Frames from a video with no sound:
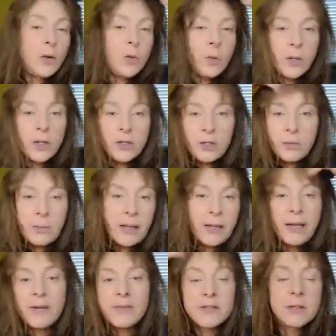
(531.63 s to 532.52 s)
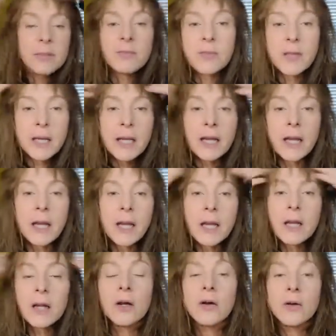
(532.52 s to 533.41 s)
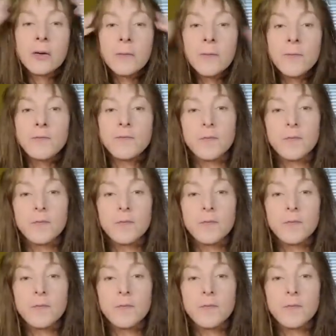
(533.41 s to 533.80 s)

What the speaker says: where you might have some thinning hair.